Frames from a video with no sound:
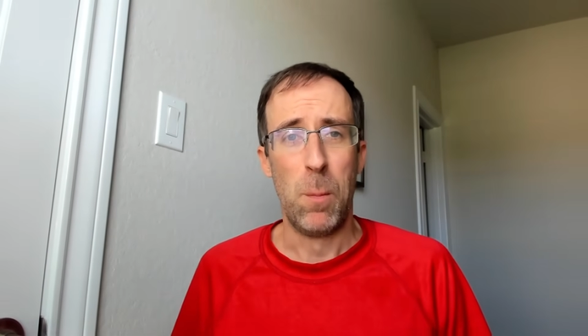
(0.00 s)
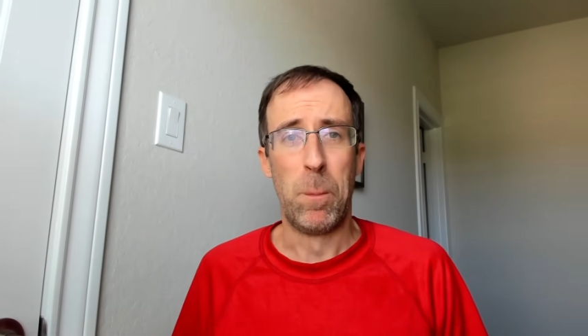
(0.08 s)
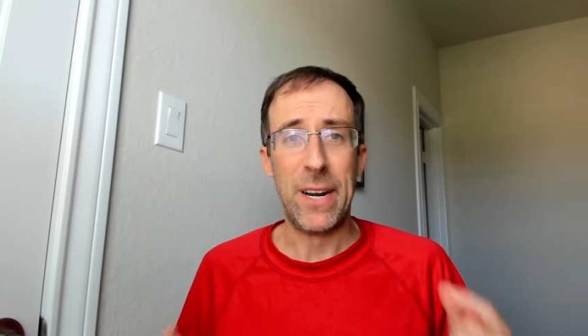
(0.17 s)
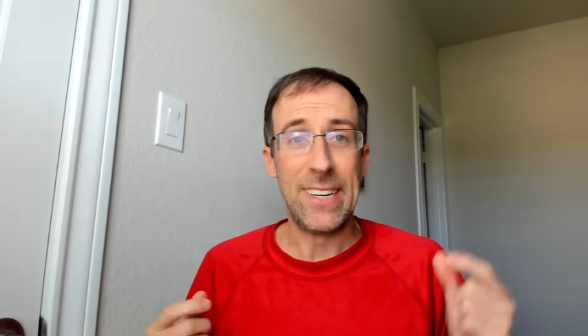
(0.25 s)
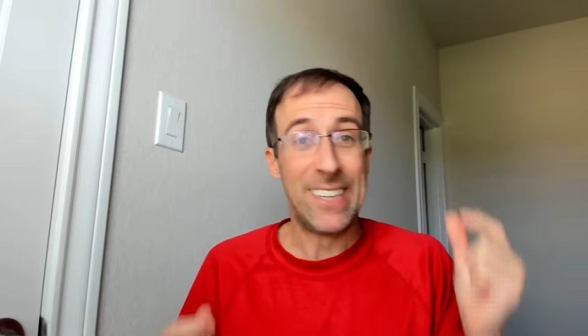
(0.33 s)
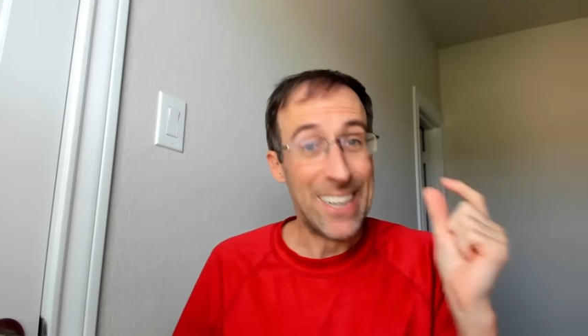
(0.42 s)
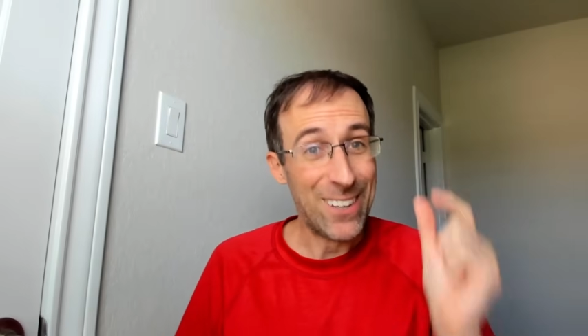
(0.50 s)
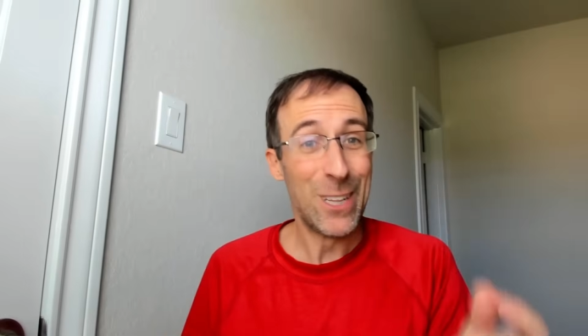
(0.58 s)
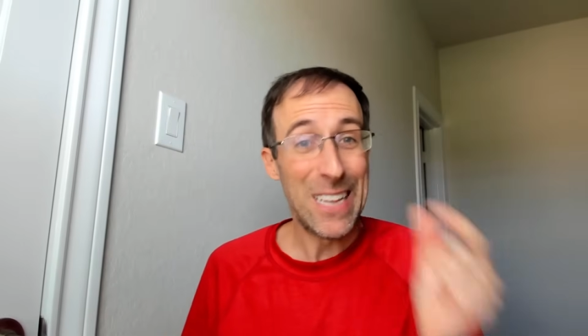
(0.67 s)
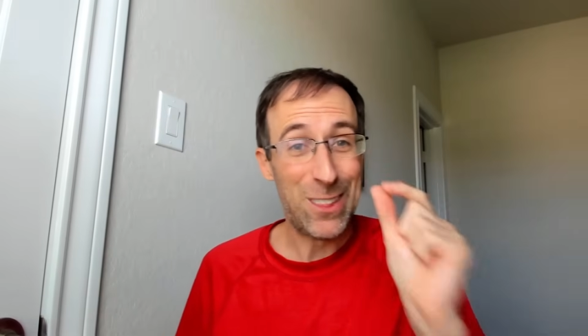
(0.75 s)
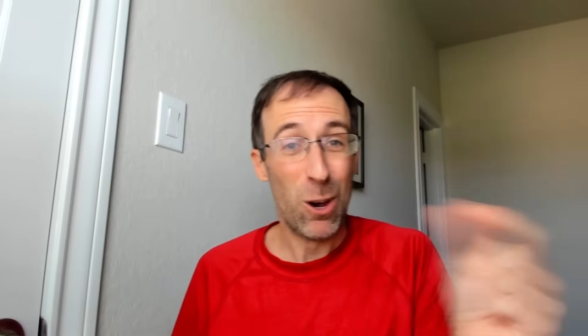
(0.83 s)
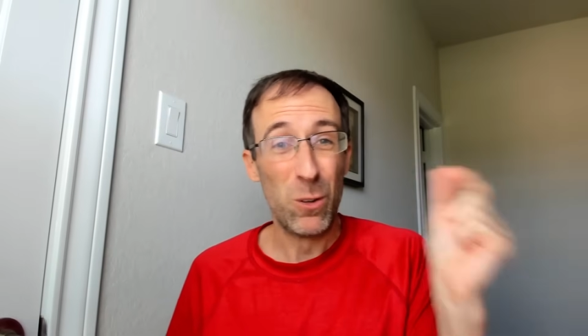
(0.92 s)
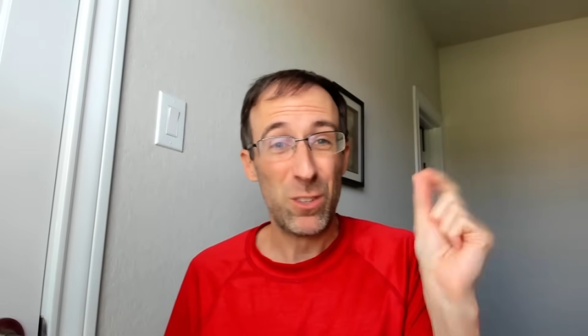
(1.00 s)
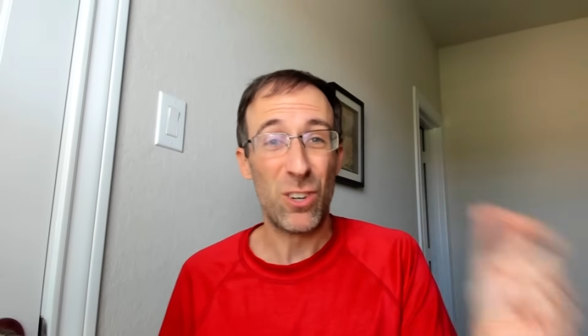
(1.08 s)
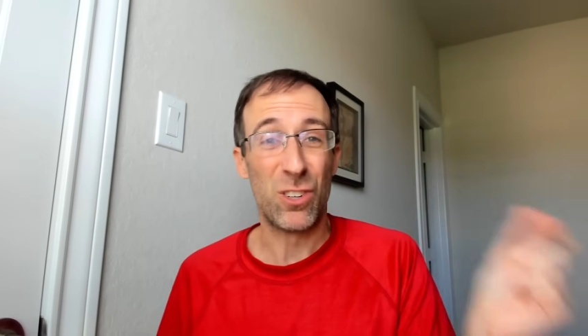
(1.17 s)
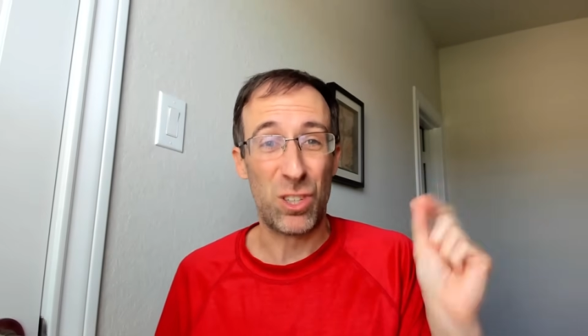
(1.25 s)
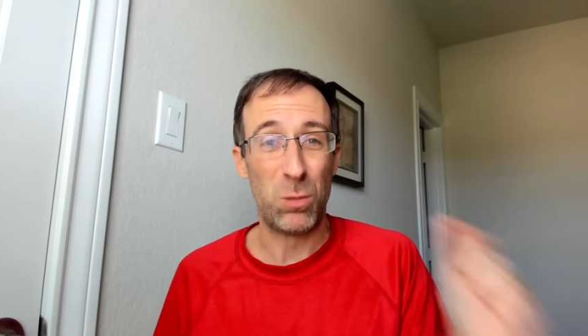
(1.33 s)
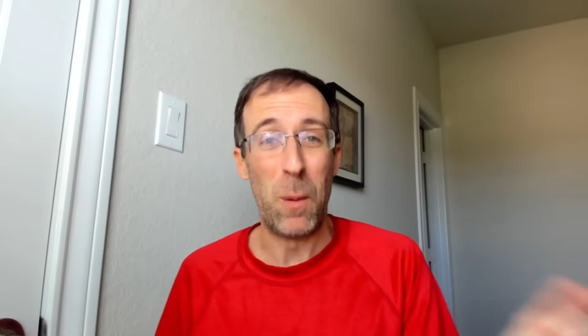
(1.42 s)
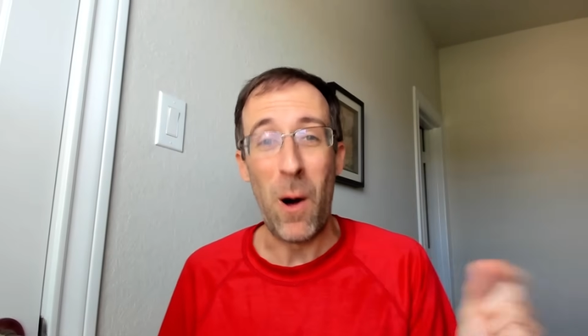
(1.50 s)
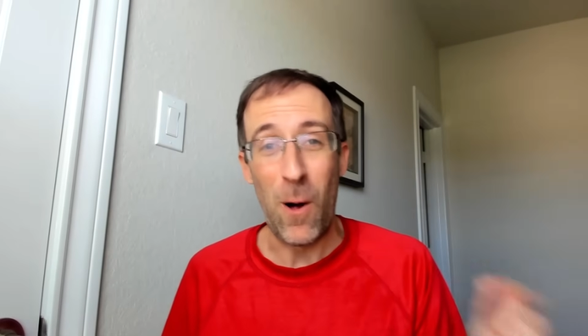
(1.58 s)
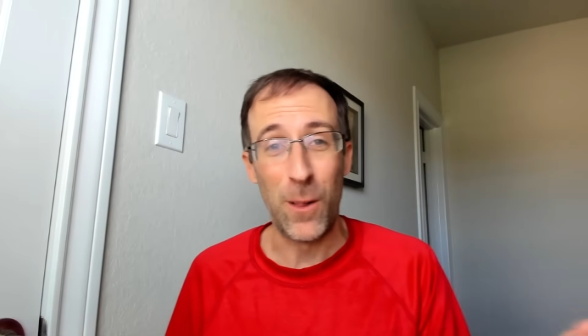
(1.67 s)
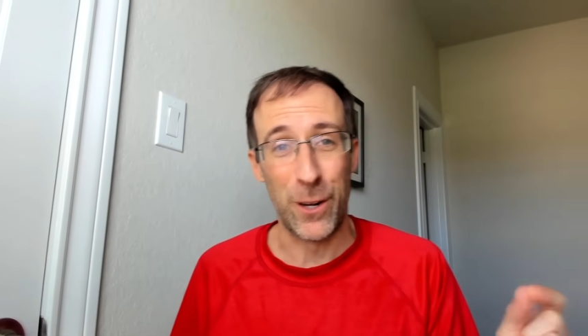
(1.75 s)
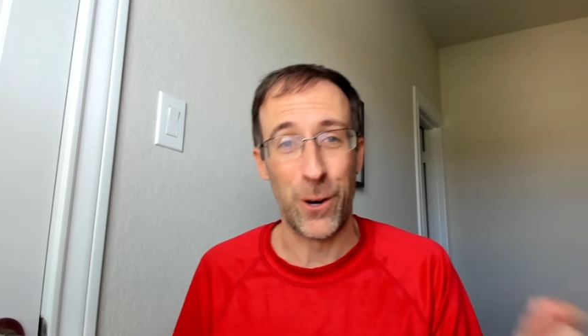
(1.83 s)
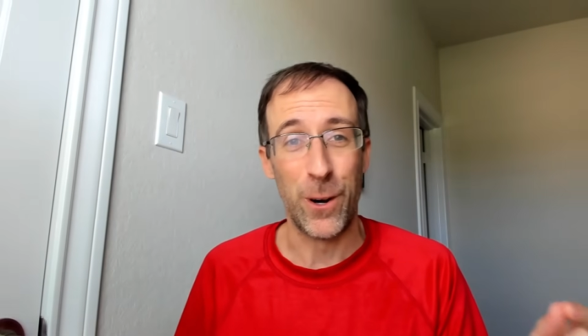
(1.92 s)
But generally, those are
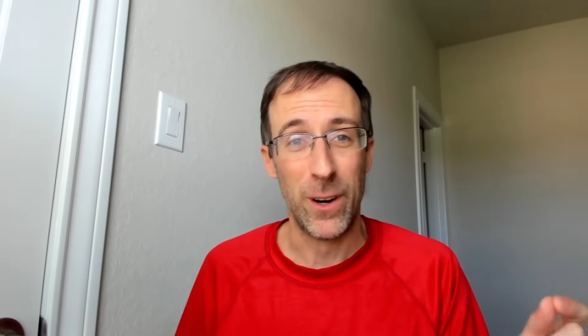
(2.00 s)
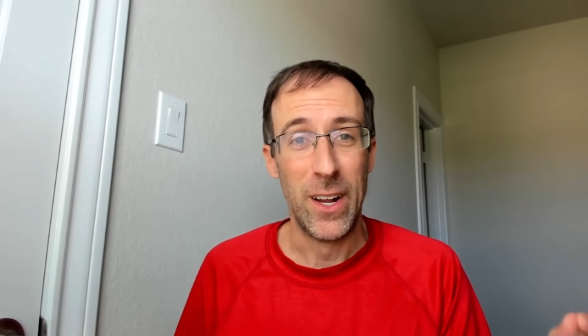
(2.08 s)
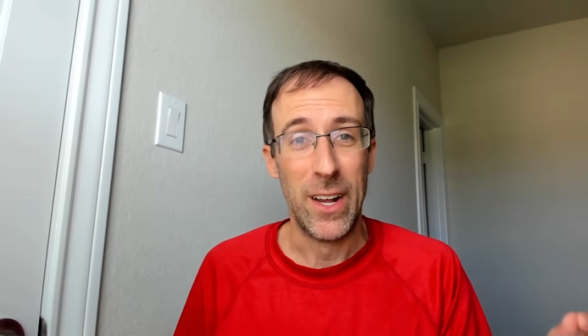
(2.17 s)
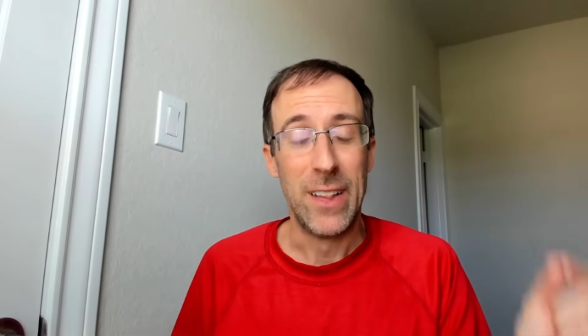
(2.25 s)
smaller